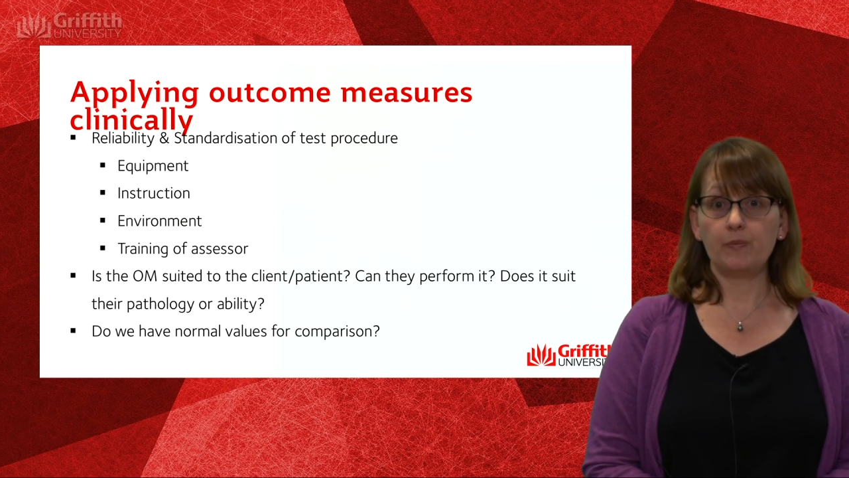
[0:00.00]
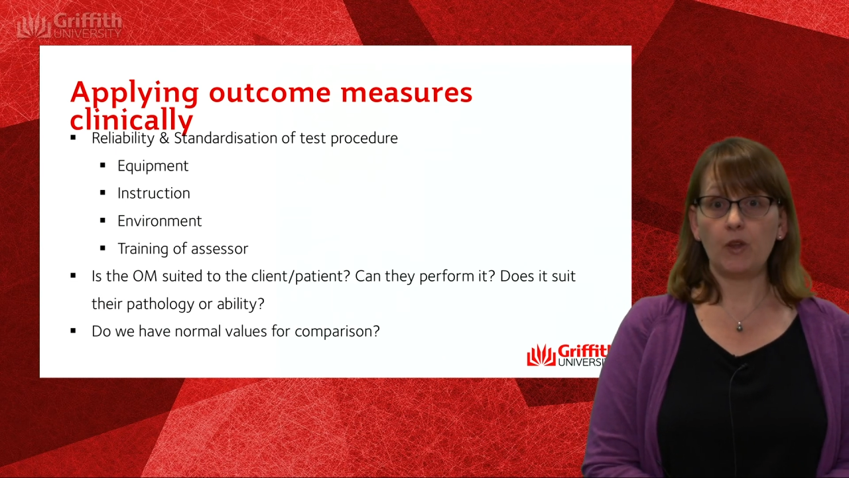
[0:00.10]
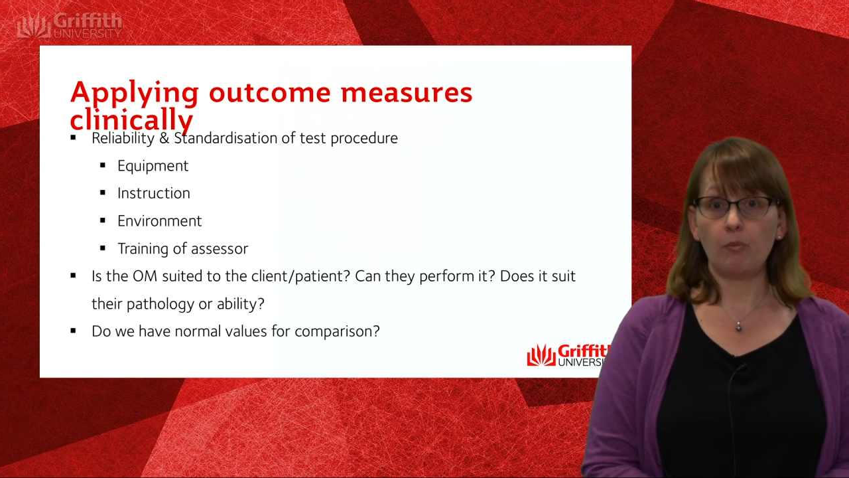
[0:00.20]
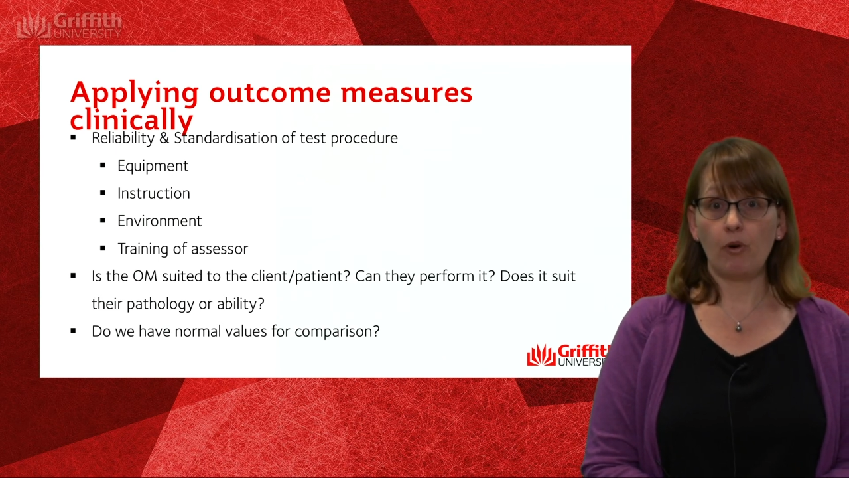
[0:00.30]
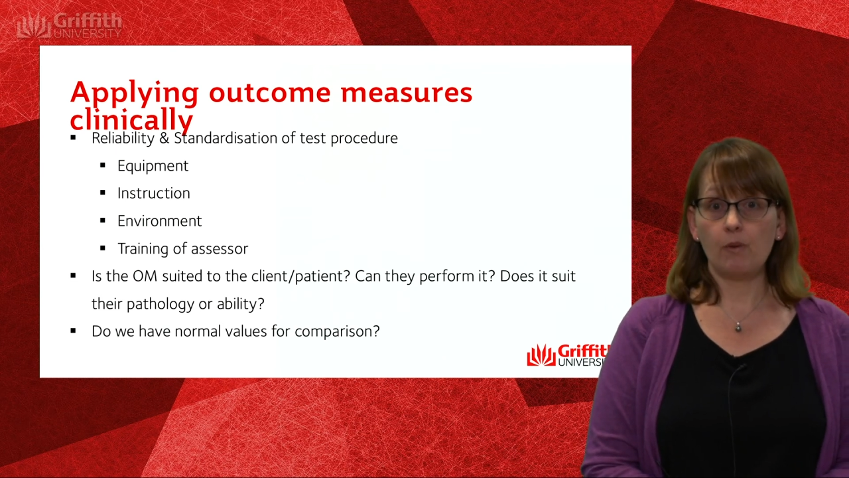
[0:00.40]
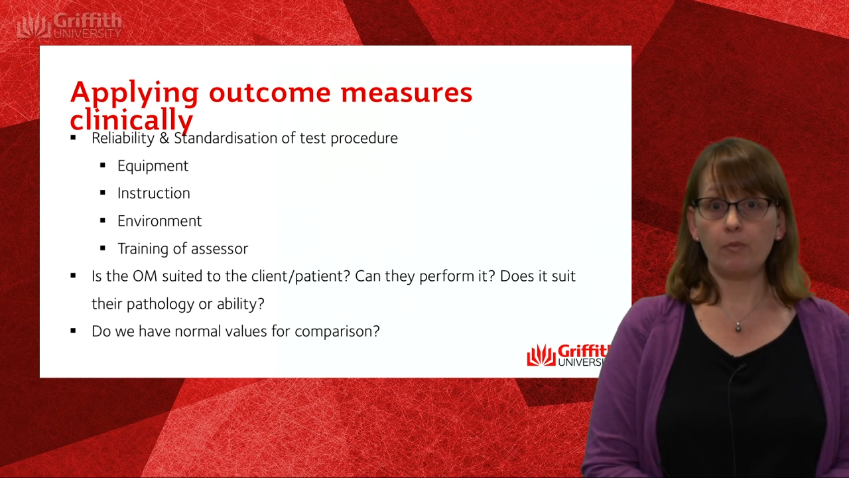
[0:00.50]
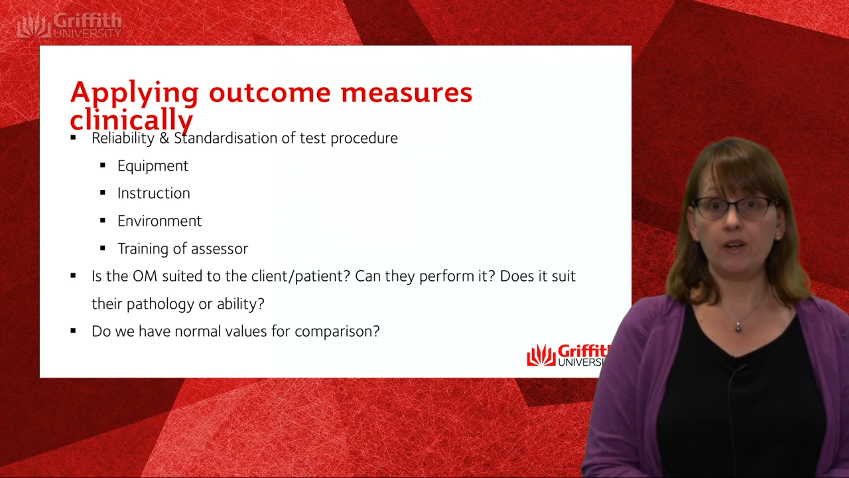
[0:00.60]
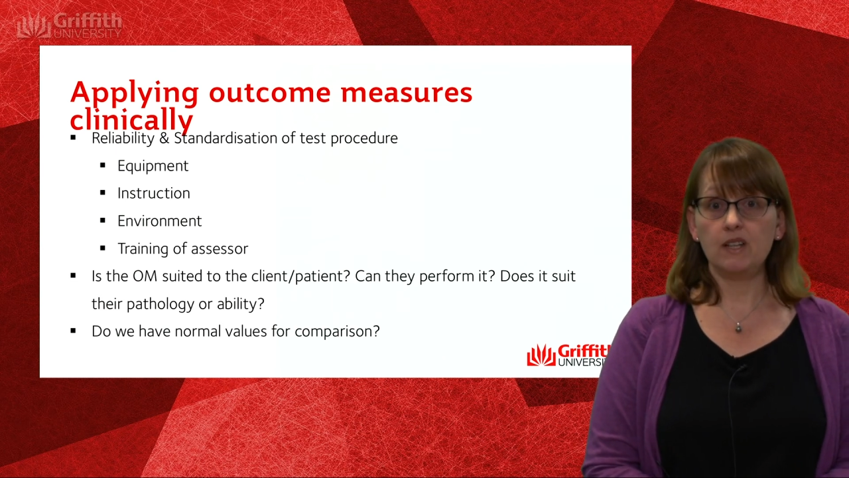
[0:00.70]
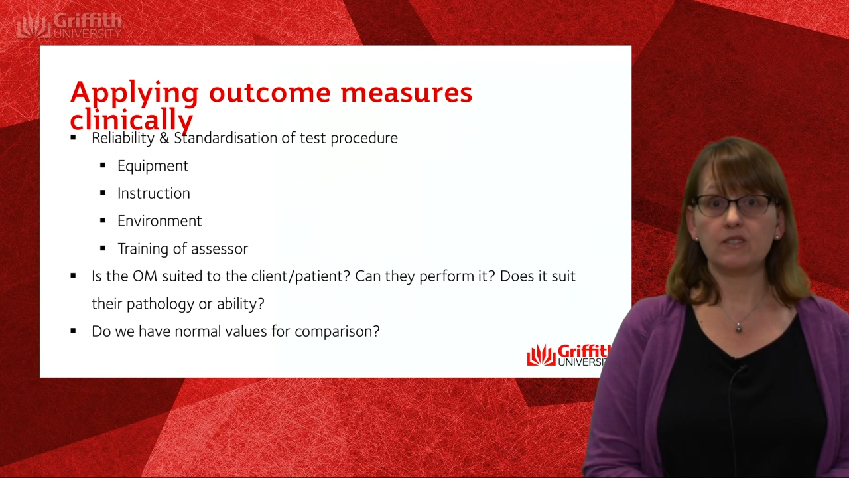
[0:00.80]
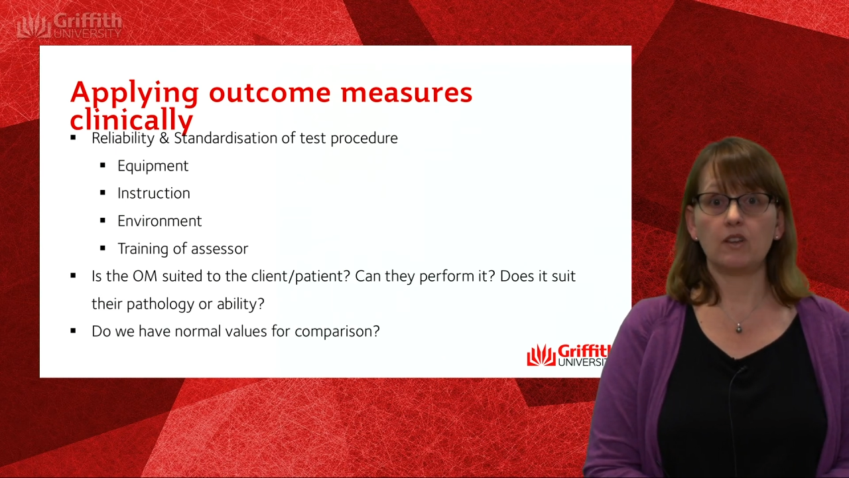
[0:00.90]

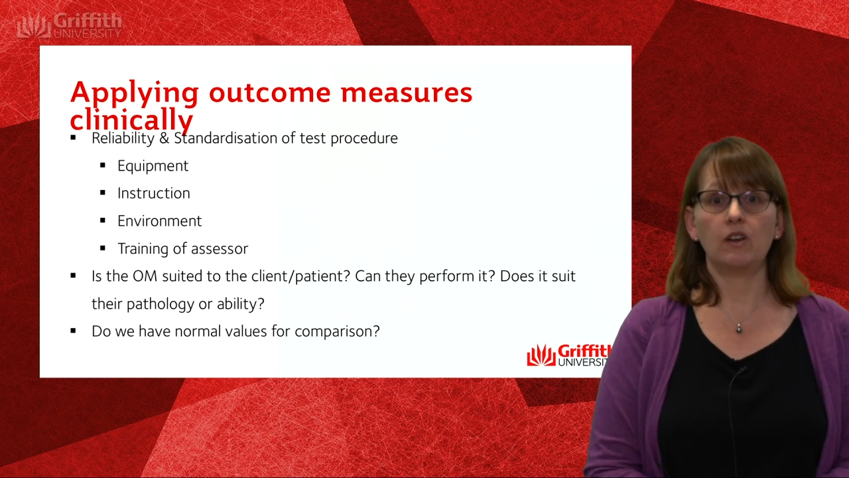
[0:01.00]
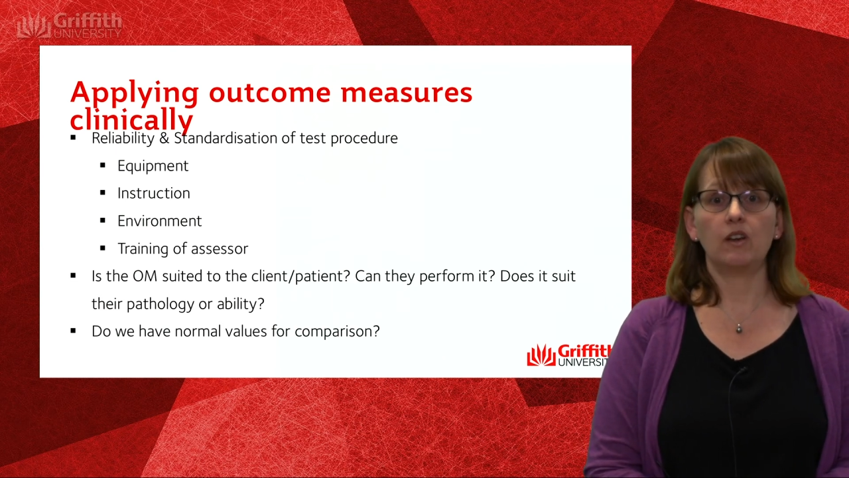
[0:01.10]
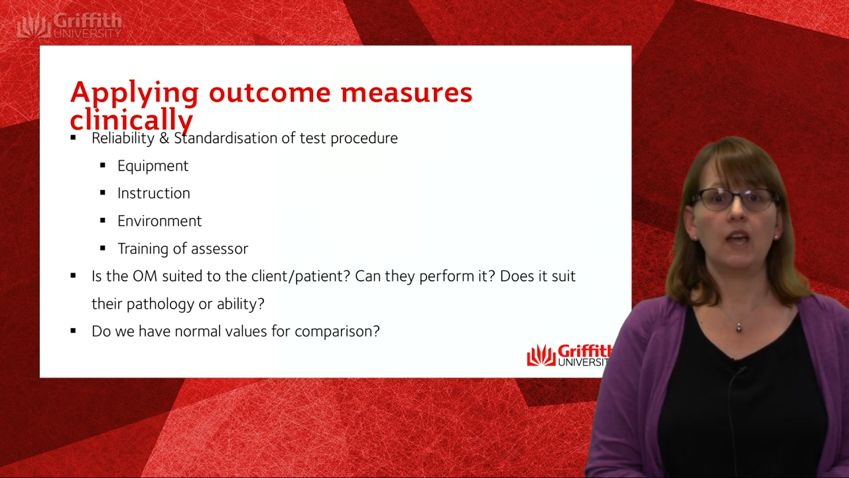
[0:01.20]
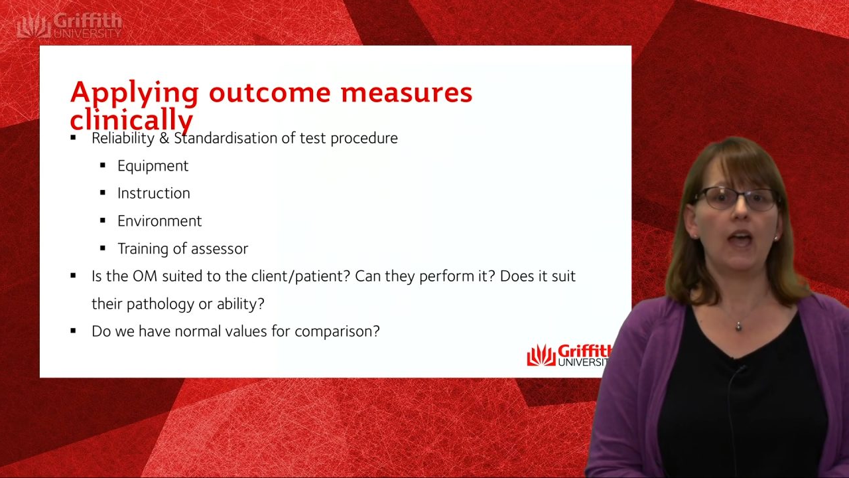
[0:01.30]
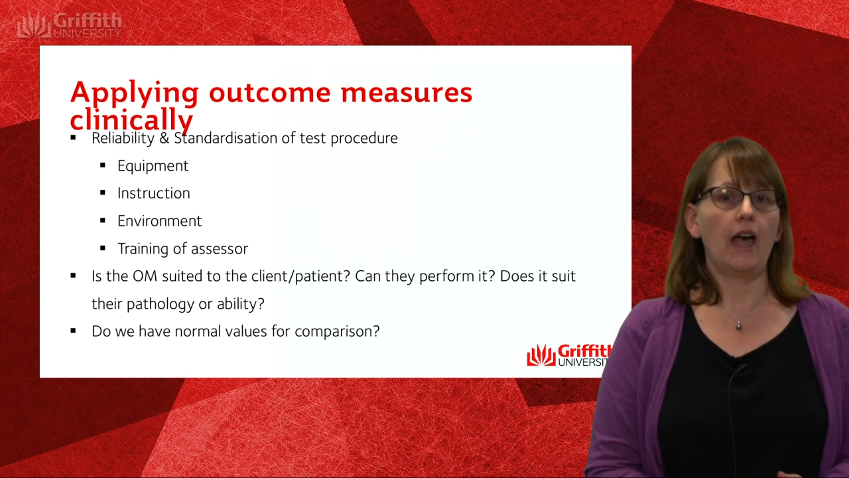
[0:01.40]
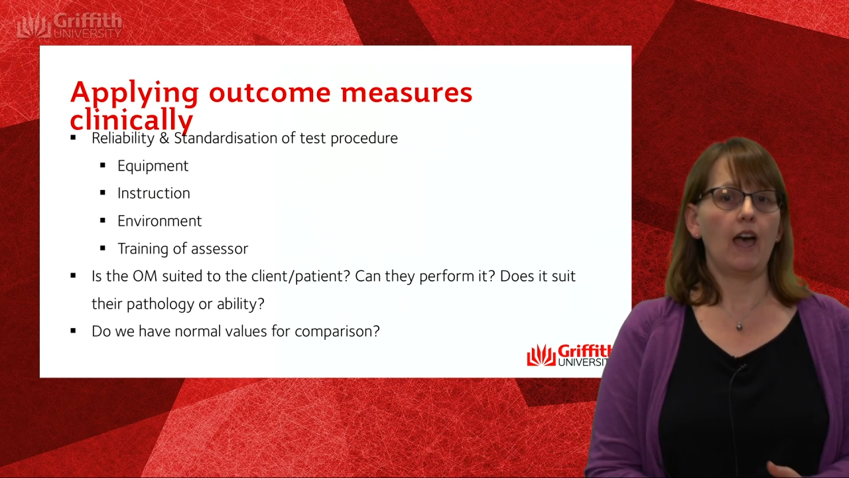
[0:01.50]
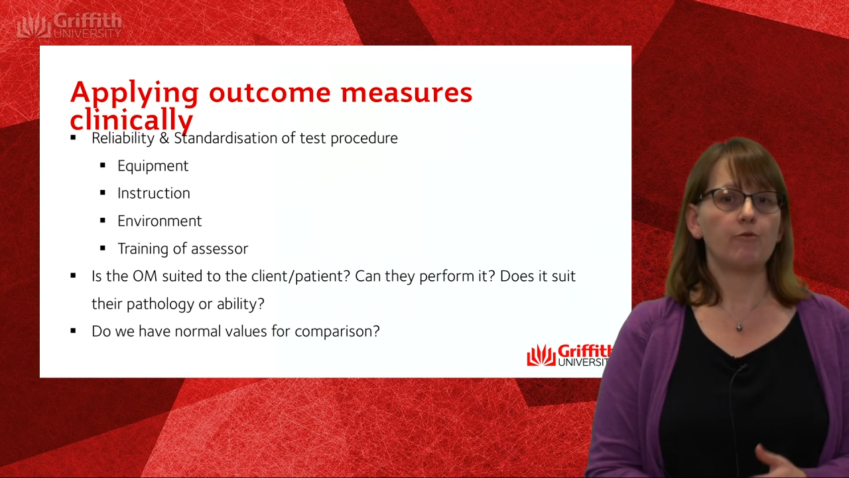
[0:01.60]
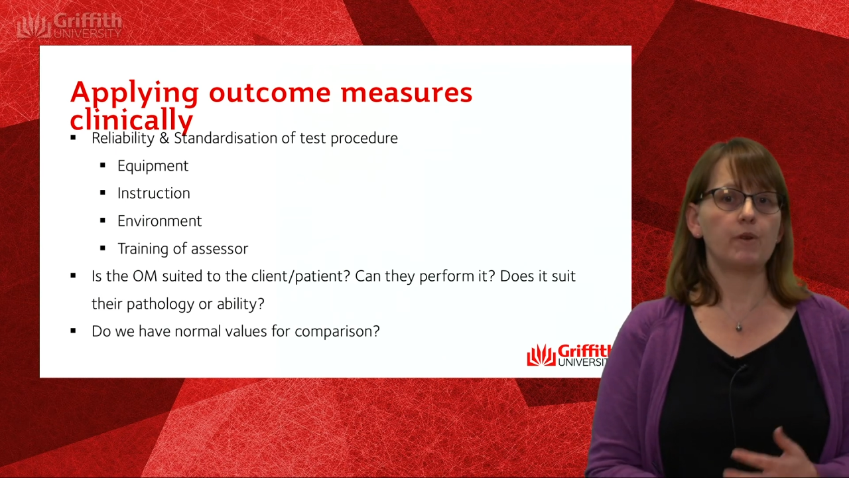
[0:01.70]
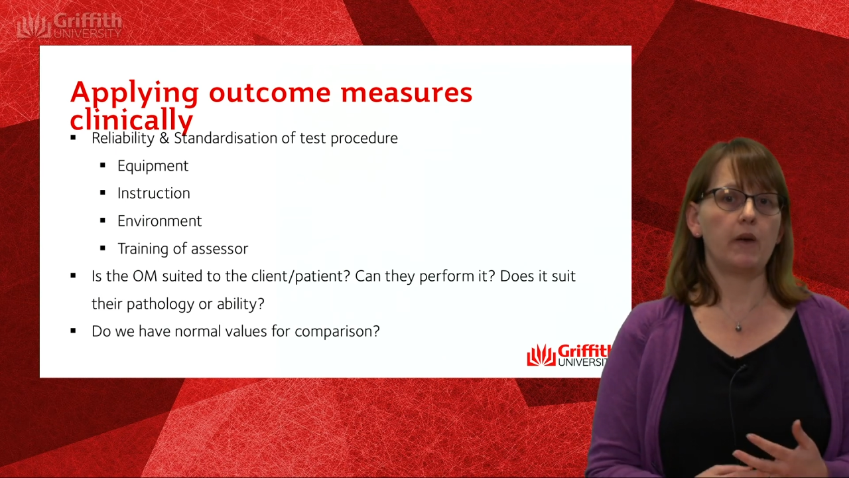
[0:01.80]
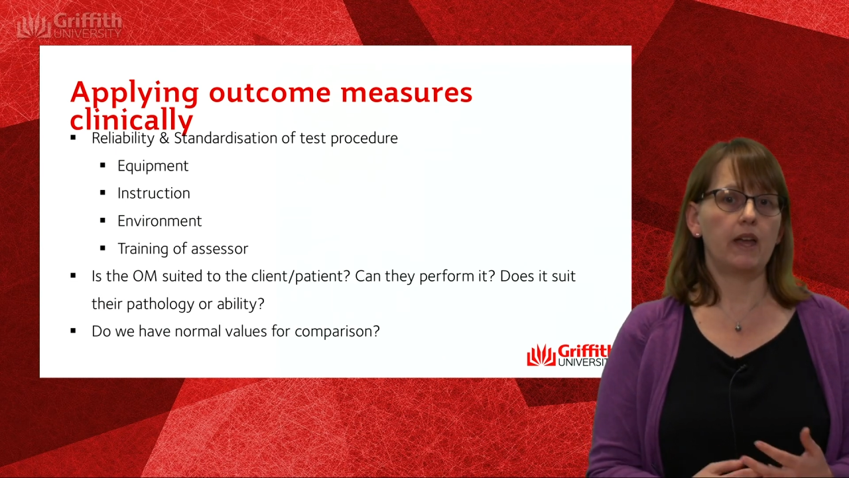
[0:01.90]
appropriate, so have
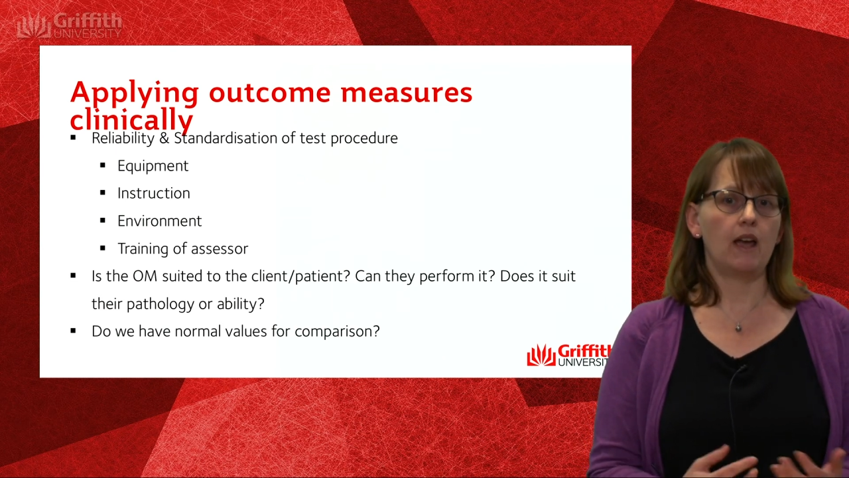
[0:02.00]
we made